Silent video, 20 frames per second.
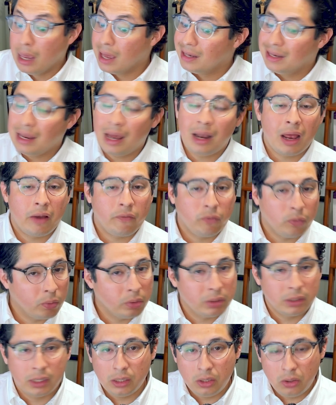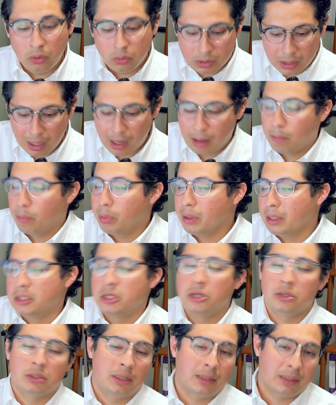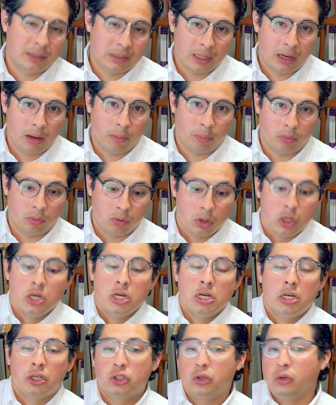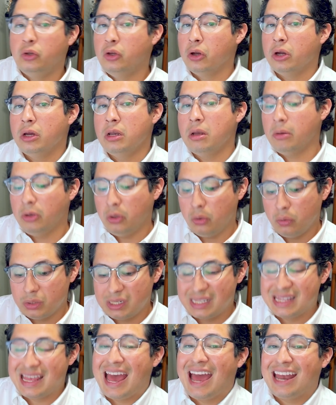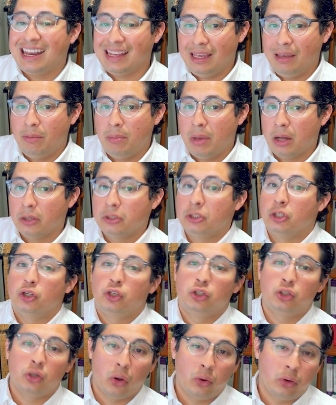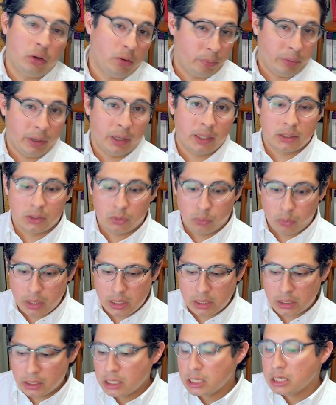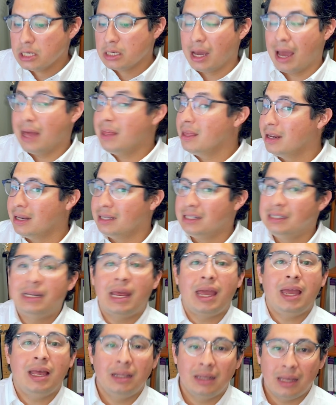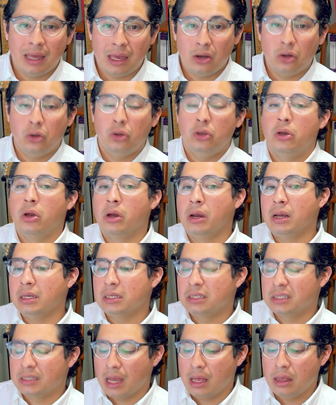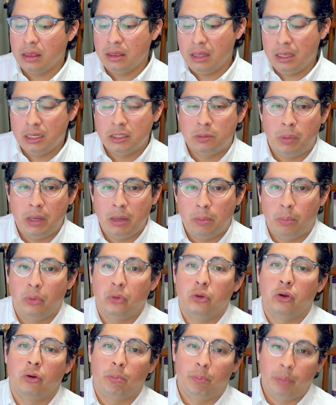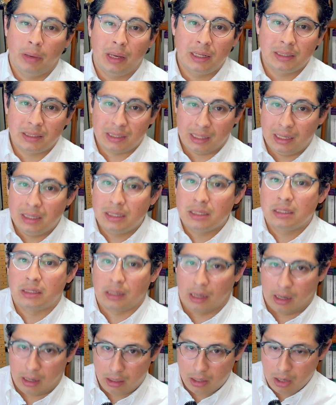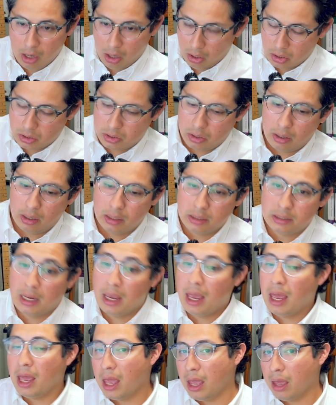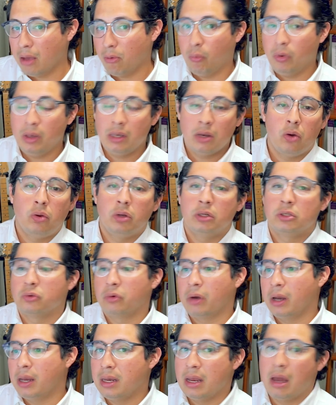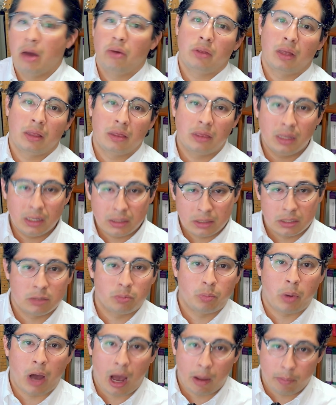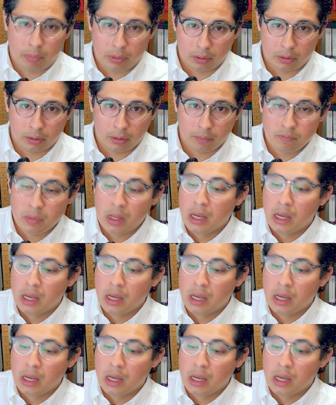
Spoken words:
Not everyone can use that, but it's just an example. So you're gonna use that email to show your biggest win. And then a day later, you're gonna send these people your biggest insight. So you're gonna say, hey, we noticed right now that this is popular.